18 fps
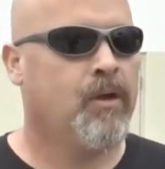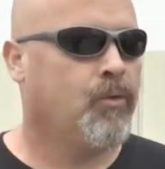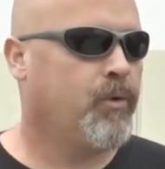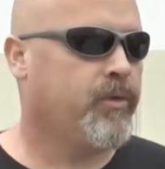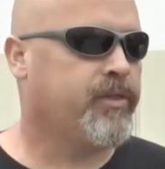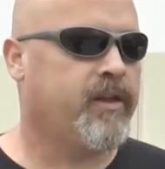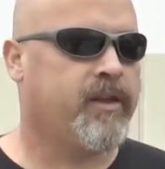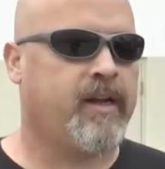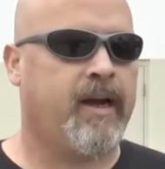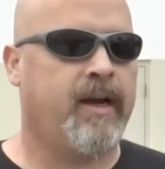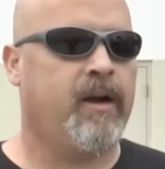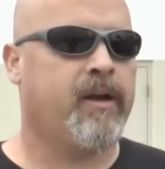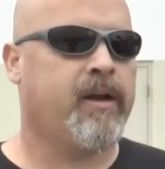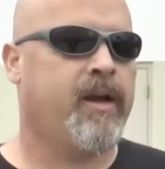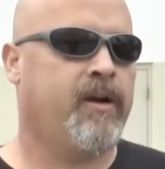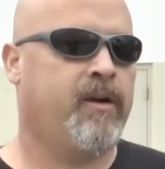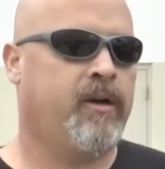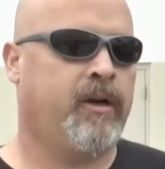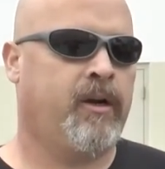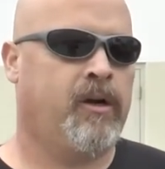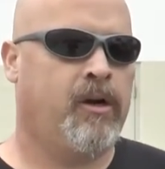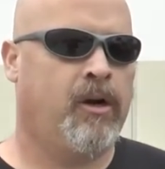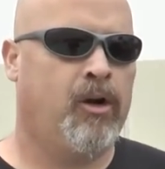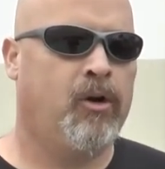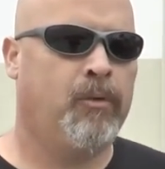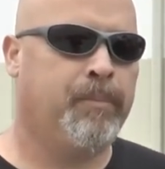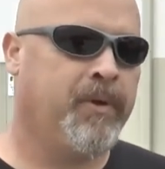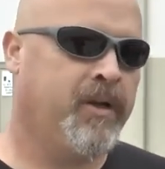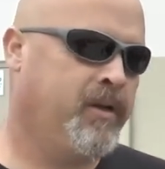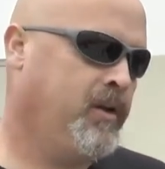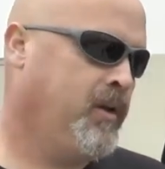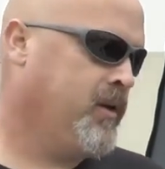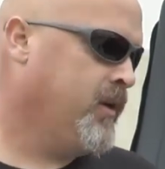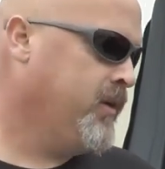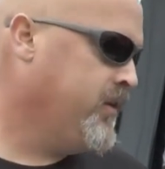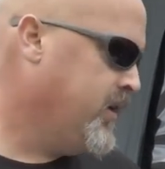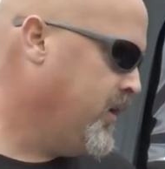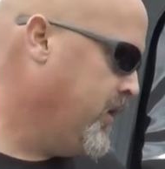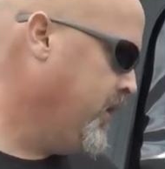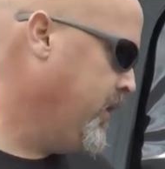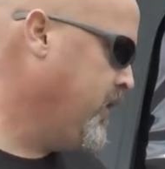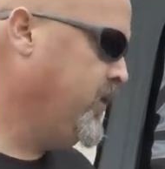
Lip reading: With the tire carrier open, you can tell that